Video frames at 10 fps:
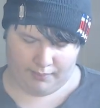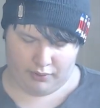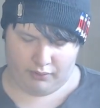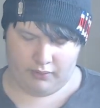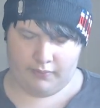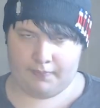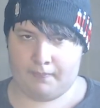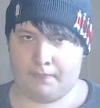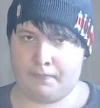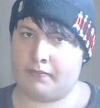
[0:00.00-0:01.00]
on.
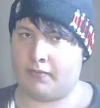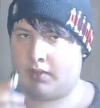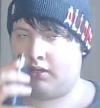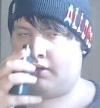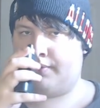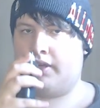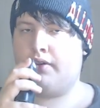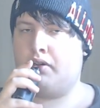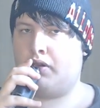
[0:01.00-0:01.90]
Here we go.